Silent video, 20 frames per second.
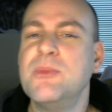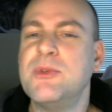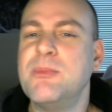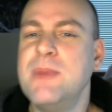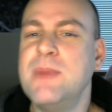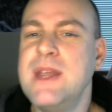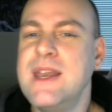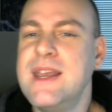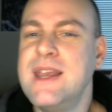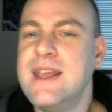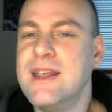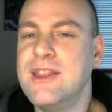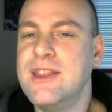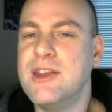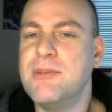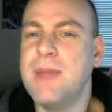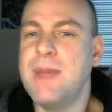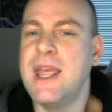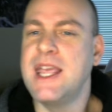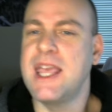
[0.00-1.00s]
media that
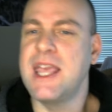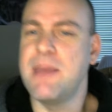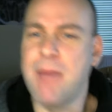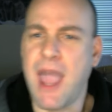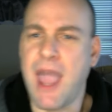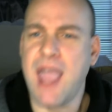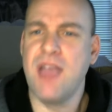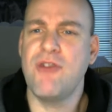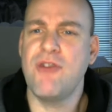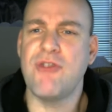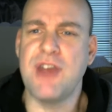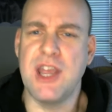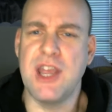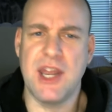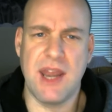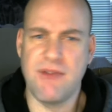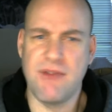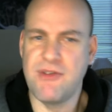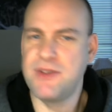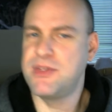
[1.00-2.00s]
make him angry at
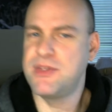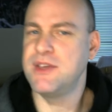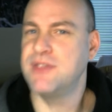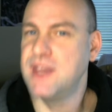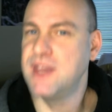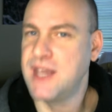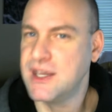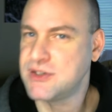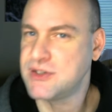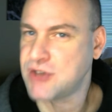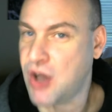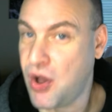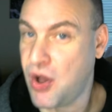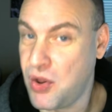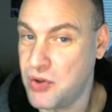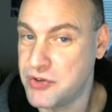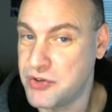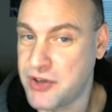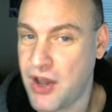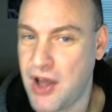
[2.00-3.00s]
everything that gets
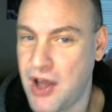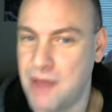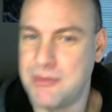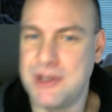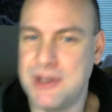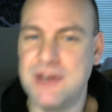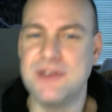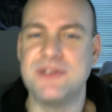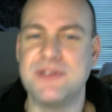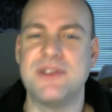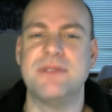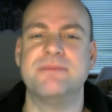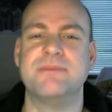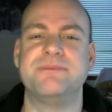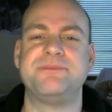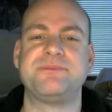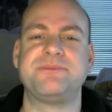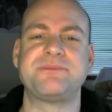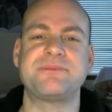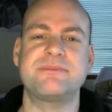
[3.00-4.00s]
called communism.
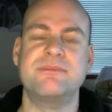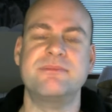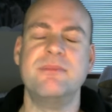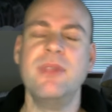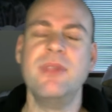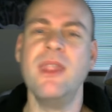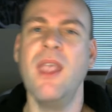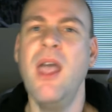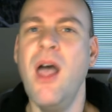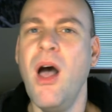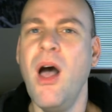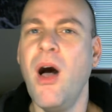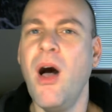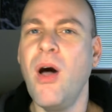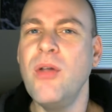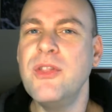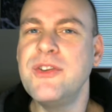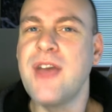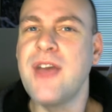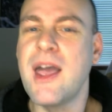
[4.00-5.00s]
All
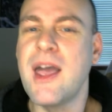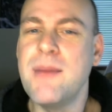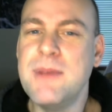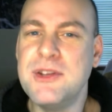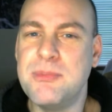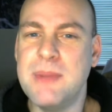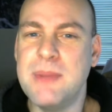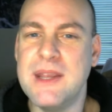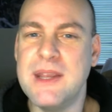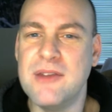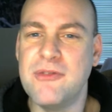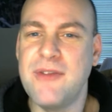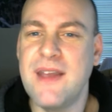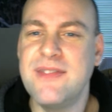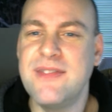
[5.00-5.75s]
the time he's being fed